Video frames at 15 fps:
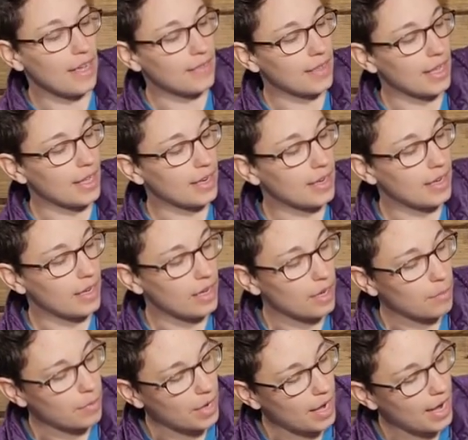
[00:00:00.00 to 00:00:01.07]
And then
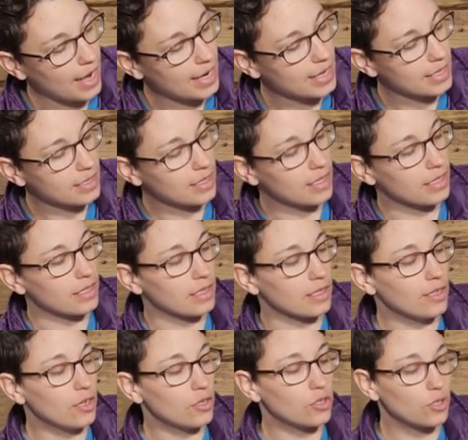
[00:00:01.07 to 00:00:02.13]
uh, behind
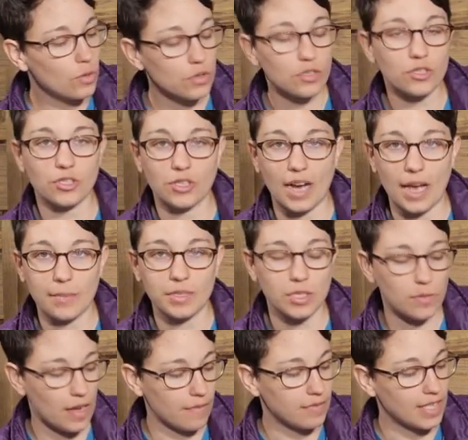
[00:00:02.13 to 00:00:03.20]
the shoulder straps,
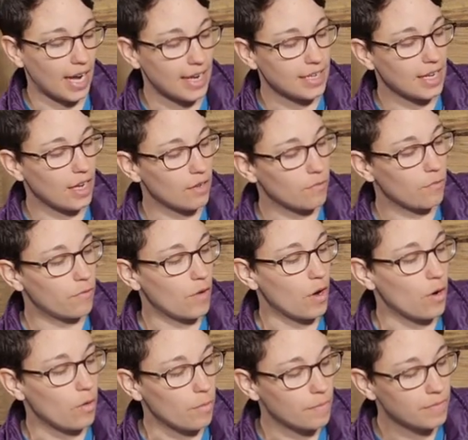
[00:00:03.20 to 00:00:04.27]
you have die cut
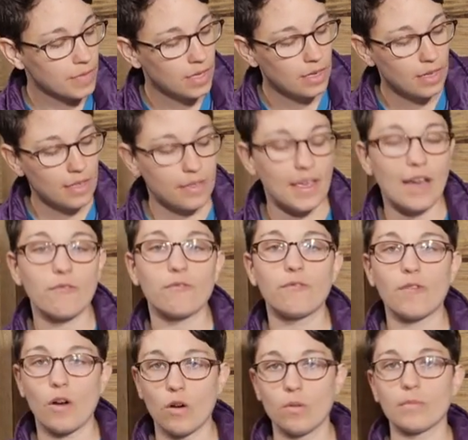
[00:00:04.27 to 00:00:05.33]
foam. That
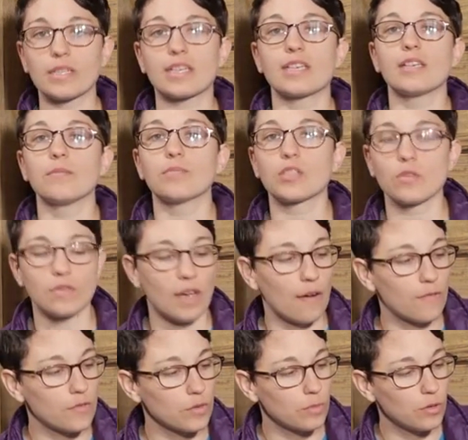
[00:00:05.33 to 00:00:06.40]
foam keeps you
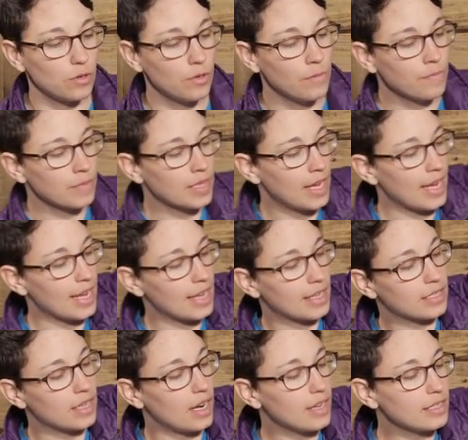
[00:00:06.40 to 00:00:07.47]
comfortable.
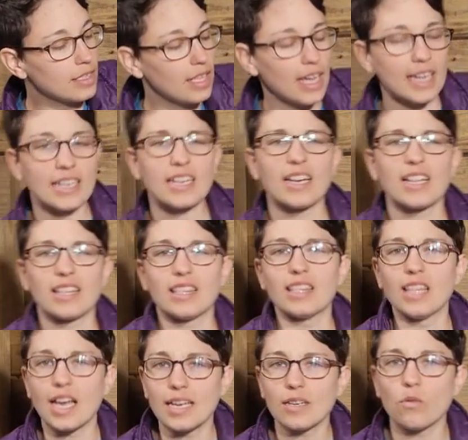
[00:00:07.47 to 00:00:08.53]
And unlike
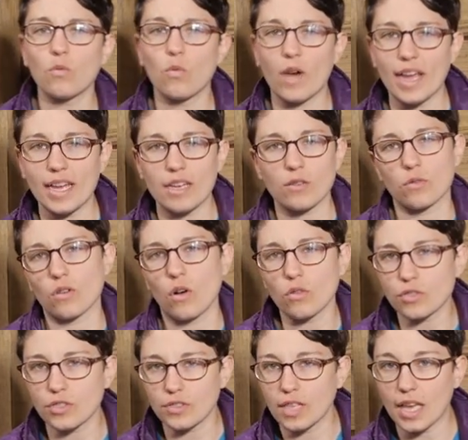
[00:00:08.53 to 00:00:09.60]
lightweight or
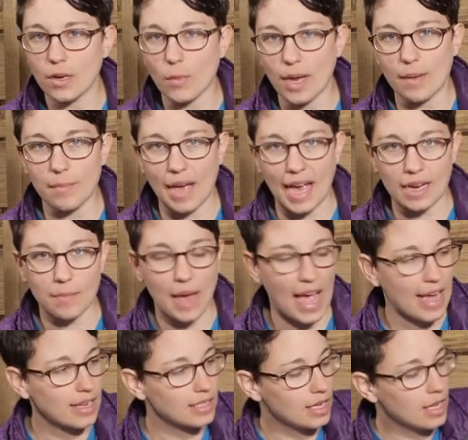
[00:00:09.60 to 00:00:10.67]
ultra lightweight
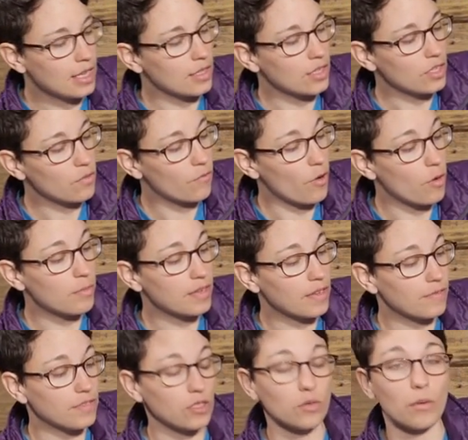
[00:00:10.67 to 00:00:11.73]
backpacks, this foam
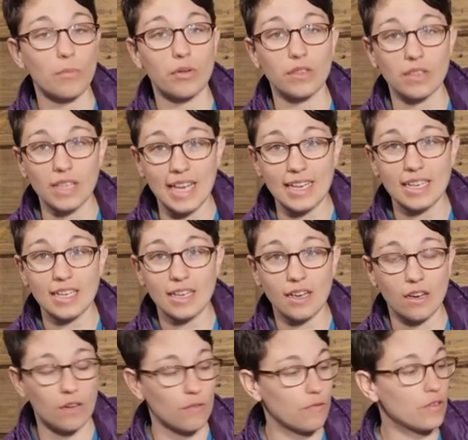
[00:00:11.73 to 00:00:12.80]
gives you plenty
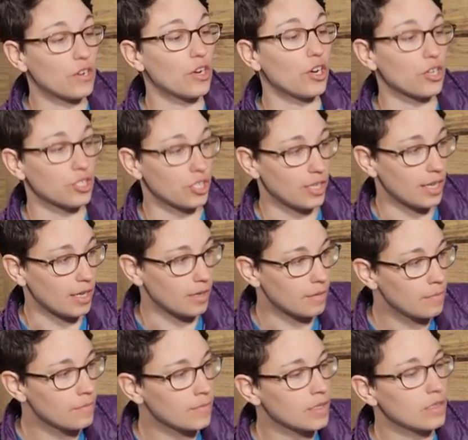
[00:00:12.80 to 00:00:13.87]
of cushioning.
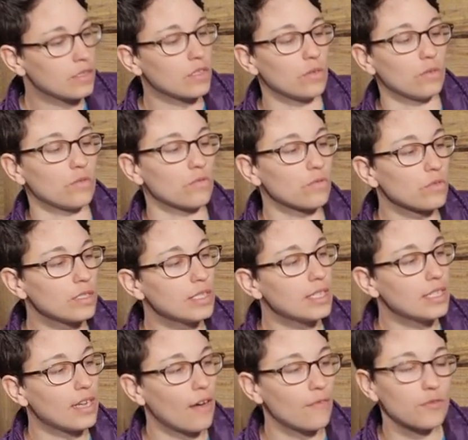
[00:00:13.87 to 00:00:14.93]
So
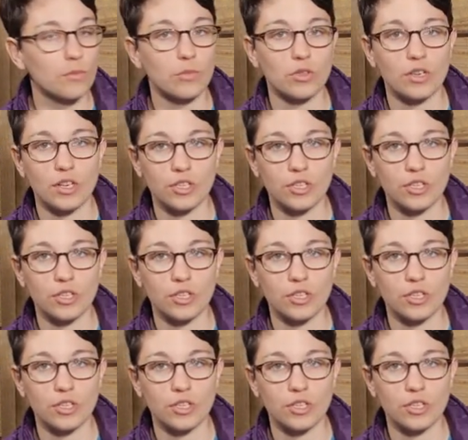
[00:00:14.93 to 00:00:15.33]
really comfortable